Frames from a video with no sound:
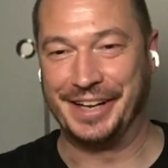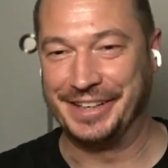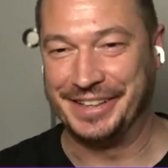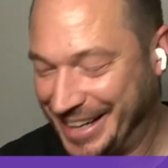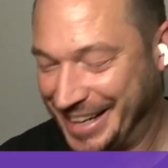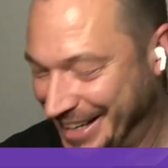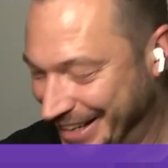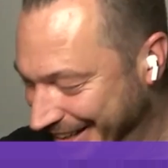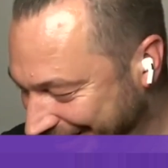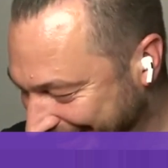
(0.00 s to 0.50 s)

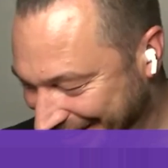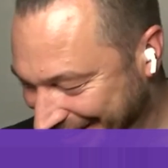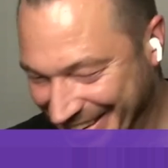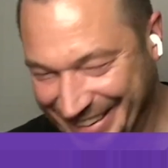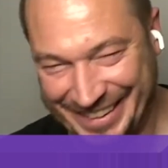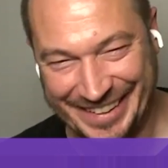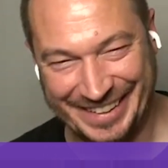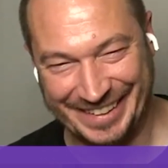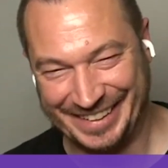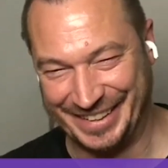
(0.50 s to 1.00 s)

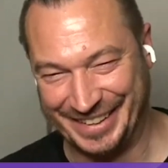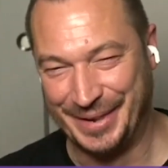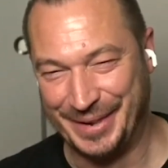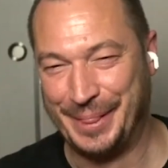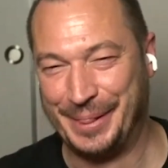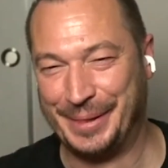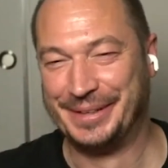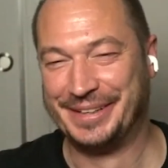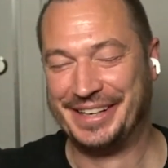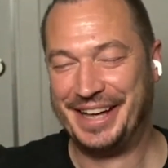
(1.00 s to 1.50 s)
Yeah, I'm
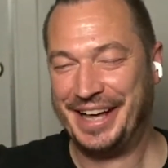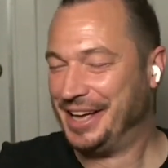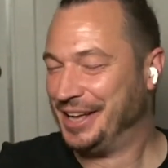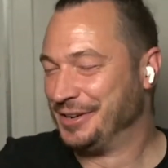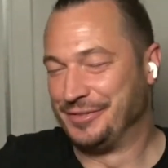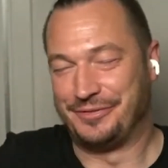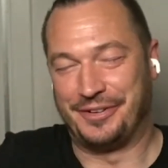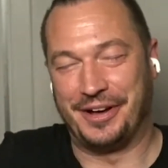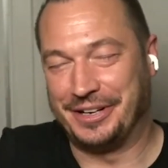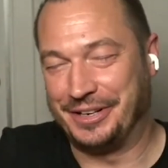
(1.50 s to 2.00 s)
sorry.
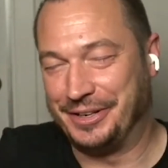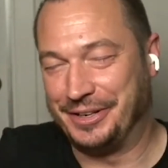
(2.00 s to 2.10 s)
What?